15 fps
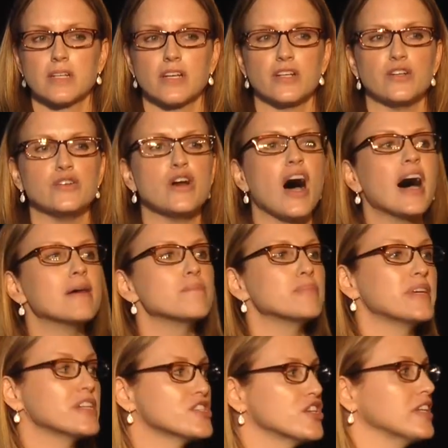You're not
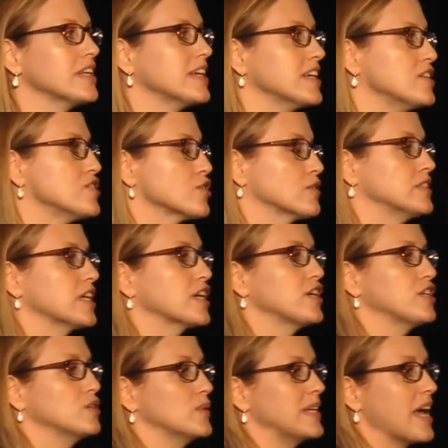pitching in during the
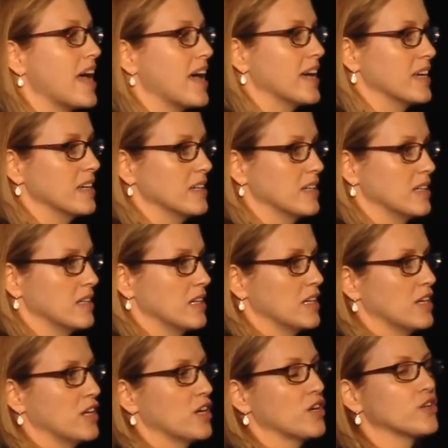Q&A.
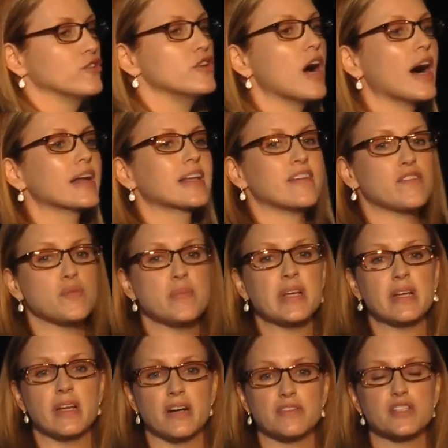You're not giving
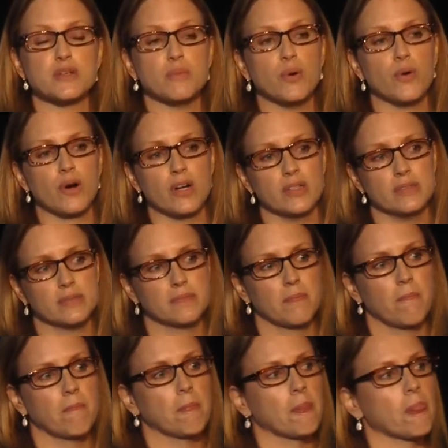me enough support.
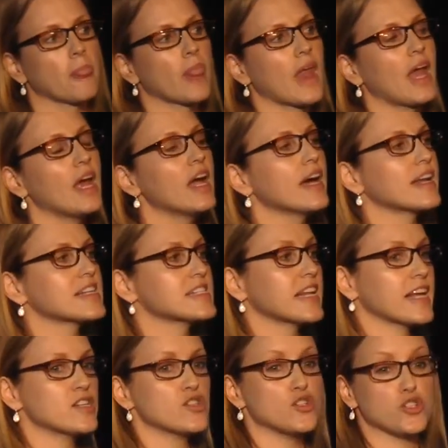And I
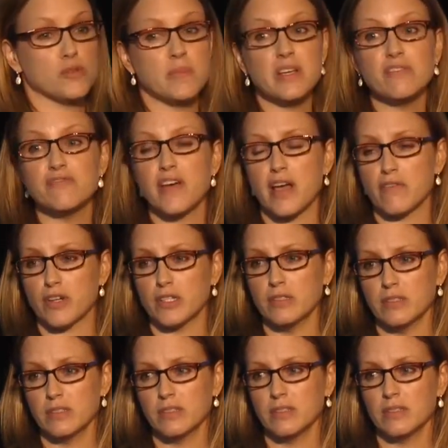said, Andrew, do me a favor.
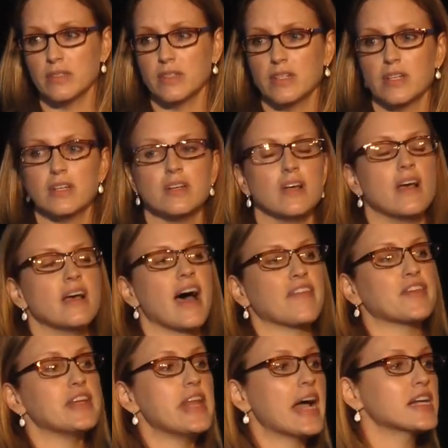
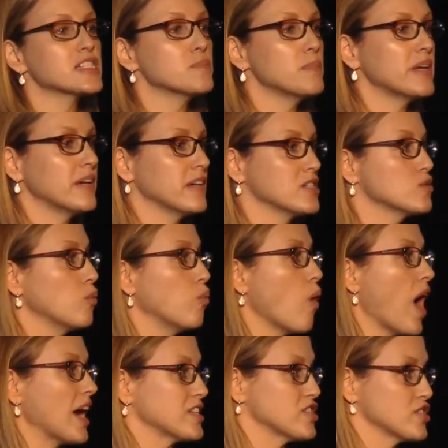At the next pitch,
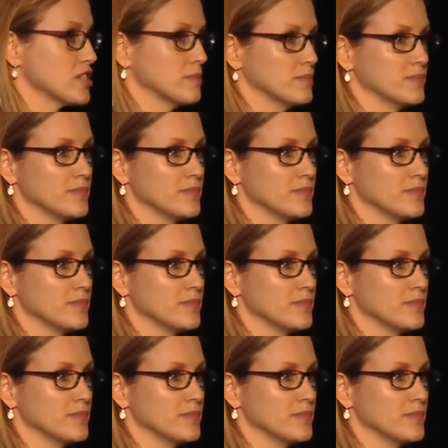watch.